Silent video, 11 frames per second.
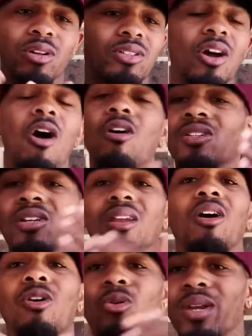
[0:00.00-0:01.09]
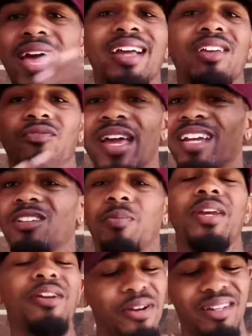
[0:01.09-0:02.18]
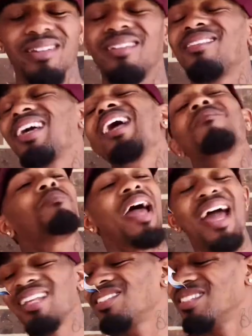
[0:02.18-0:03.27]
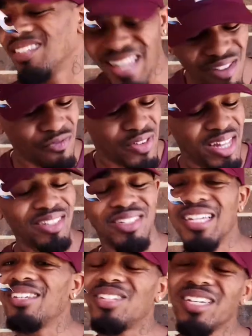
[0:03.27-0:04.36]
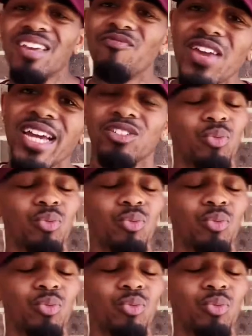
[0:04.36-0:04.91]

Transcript: talks along with Aggie fans, period? That passing defense needs to get fixed. We